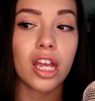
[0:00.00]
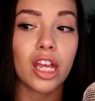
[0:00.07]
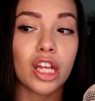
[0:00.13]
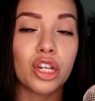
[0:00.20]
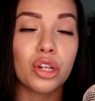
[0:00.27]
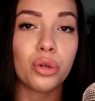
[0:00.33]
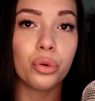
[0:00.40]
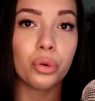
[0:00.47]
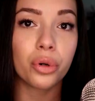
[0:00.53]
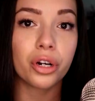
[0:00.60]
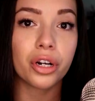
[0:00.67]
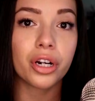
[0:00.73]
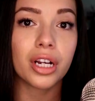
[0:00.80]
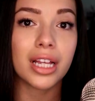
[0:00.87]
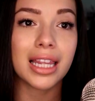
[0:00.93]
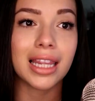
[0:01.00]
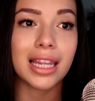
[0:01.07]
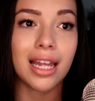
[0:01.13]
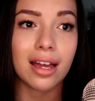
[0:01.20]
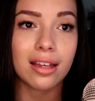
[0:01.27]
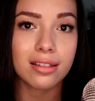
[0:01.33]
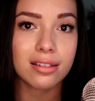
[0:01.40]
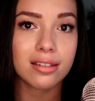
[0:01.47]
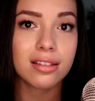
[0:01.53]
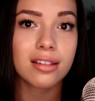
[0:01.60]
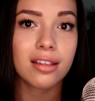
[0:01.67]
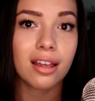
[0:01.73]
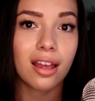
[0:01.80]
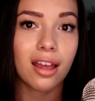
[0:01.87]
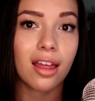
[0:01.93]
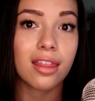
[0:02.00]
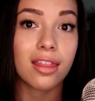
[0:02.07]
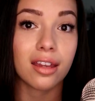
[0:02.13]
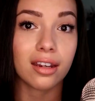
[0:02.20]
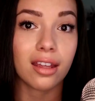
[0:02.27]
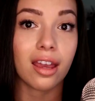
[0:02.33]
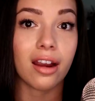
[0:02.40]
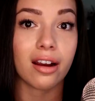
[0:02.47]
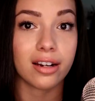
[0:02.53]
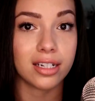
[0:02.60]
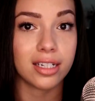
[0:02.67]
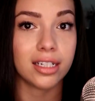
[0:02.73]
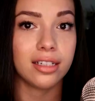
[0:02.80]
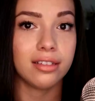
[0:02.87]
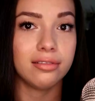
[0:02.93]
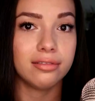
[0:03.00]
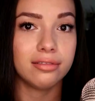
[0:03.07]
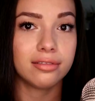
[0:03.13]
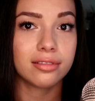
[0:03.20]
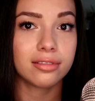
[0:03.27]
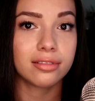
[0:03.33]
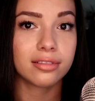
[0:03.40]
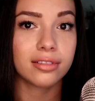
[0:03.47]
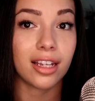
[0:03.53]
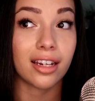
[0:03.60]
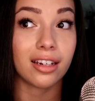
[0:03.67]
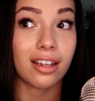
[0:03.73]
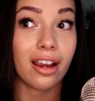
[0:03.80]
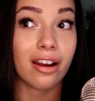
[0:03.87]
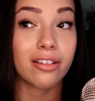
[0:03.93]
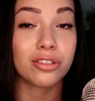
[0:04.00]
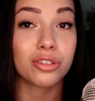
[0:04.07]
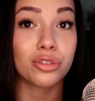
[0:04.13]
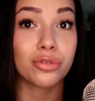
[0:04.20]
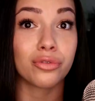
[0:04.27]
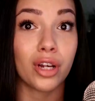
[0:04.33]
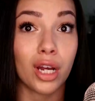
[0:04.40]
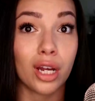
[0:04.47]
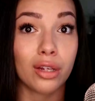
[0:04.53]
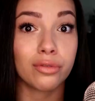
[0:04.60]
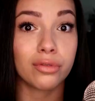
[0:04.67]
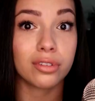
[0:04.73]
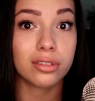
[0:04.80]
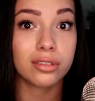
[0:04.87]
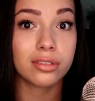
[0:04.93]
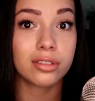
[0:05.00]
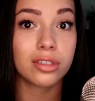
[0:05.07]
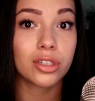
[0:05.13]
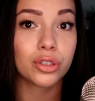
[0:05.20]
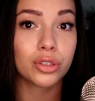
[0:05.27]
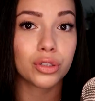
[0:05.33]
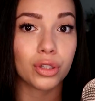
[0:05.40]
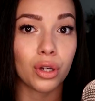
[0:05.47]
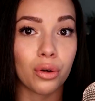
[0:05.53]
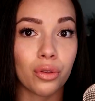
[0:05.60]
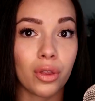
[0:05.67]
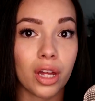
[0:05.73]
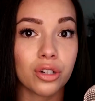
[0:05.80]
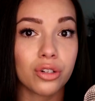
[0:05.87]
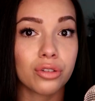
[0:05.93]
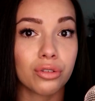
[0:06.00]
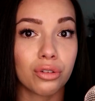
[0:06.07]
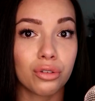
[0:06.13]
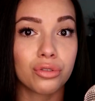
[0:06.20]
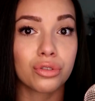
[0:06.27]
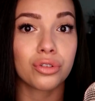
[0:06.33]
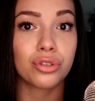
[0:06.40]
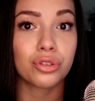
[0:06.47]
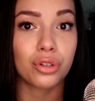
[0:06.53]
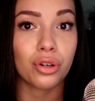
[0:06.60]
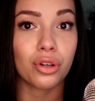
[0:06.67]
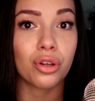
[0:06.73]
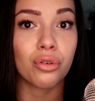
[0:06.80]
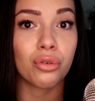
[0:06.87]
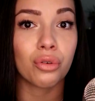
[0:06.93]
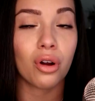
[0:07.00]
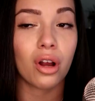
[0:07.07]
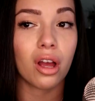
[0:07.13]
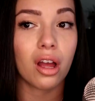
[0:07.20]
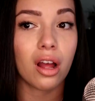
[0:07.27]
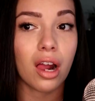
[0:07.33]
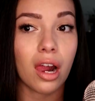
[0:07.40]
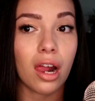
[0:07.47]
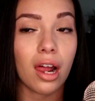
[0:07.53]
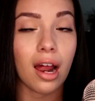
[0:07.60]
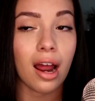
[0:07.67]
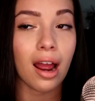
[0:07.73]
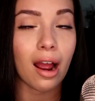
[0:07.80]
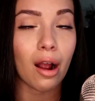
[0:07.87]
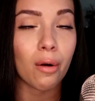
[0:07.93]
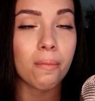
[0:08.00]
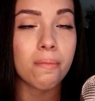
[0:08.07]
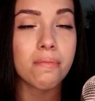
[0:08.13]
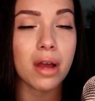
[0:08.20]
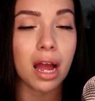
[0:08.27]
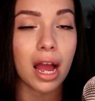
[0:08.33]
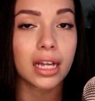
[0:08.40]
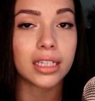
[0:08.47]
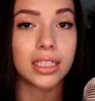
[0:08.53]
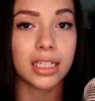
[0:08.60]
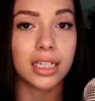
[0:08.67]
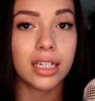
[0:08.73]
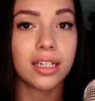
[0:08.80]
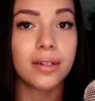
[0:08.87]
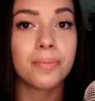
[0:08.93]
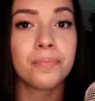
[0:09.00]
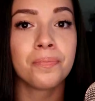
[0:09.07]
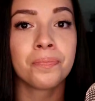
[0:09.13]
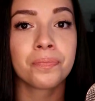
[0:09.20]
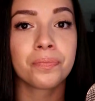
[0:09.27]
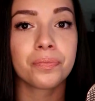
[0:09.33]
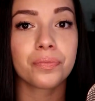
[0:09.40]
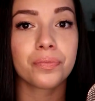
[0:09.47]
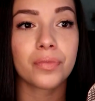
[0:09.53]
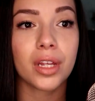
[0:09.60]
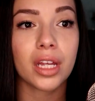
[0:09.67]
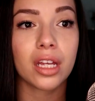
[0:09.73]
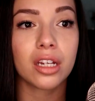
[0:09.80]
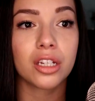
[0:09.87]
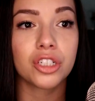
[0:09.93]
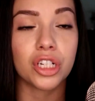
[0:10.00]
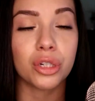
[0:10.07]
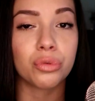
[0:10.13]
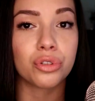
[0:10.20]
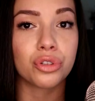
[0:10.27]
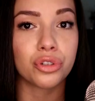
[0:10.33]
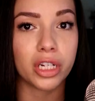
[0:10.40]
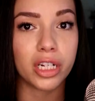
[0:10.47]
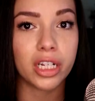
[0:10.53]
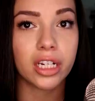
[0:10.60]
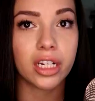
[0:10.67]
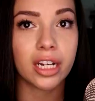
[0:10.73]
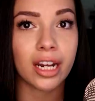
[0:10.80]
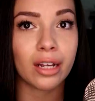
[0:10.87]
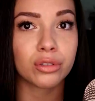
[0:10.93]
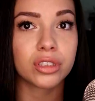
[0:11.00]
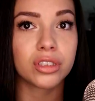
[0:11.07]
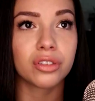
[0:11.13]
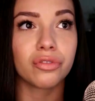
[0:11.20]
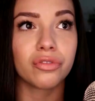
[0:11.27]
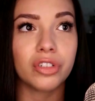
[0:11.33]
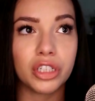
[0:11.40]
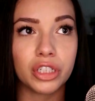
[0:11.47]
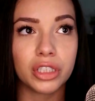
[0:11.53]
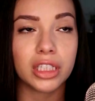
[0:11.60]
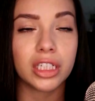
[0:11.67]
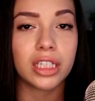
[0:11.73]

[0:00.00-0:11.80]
endure less than Karen did, and Karen survived. So that just goes to show you how badly she was treated and how severe